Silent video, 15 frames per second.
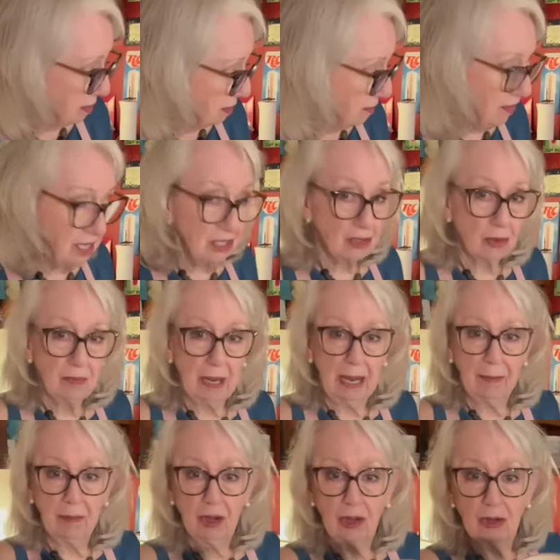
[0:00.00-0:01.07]
These are my
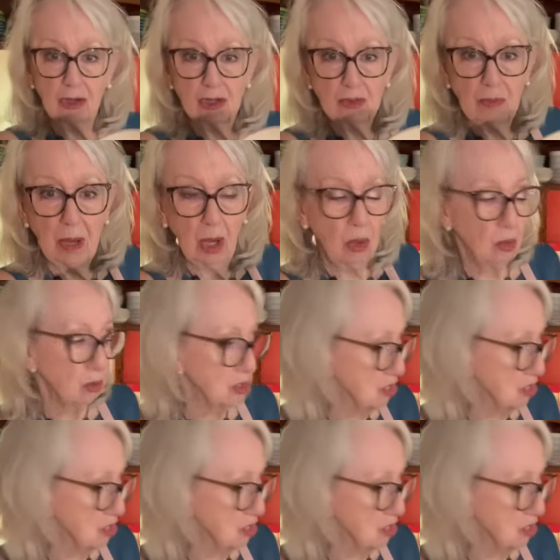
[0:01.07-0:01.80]
mother's bowls.